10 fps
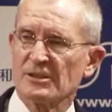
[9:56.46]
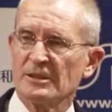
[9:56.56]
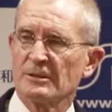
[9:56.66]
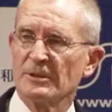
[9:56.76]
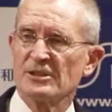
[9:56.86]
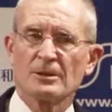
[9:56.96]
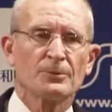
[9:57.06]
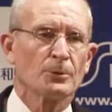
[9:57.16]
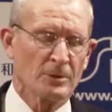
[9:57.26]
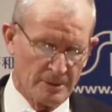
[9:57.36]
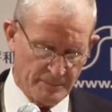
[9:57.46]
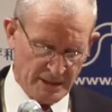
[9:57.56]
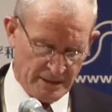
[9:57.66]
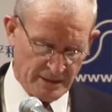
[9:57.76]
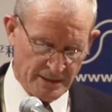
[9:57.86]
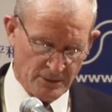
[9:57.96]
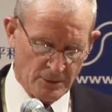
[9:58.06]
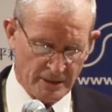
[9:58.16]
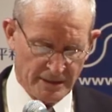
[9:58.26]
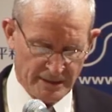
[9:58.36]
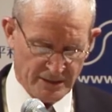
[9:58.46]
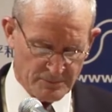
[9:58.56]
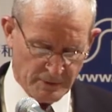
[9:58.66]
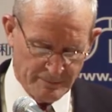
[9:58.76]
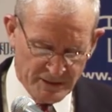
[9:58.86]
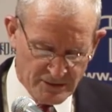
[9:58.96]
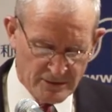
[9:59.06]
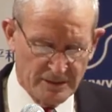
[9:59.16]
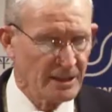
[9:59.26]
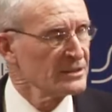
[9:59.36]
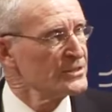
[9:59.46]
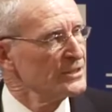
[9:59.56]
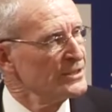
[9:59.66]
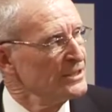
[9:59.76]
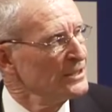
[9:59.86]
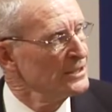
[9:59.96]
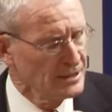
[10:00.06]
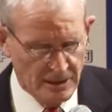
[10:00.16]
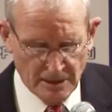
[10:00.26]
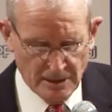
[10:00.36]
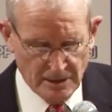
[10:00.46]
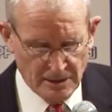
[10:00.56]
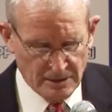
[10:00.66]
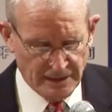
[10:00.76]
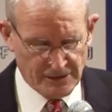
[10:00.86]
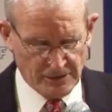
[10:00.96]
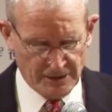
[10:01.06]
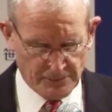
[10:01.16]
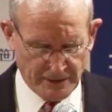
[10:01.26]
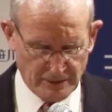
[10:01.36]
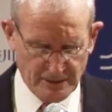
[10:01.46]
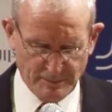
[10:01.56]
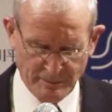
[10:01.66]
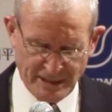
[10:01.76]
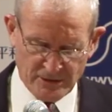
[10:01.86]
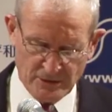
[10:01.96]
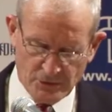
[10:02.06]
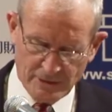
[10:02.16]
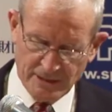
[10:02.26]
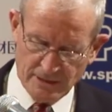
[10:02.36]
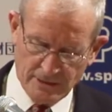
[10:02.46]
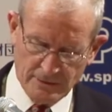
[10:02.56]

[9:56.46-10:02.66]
ASEAN Regional Forum in Hanoi as Prime Minister Yang Jiechi lectured his fellow diplomats in strident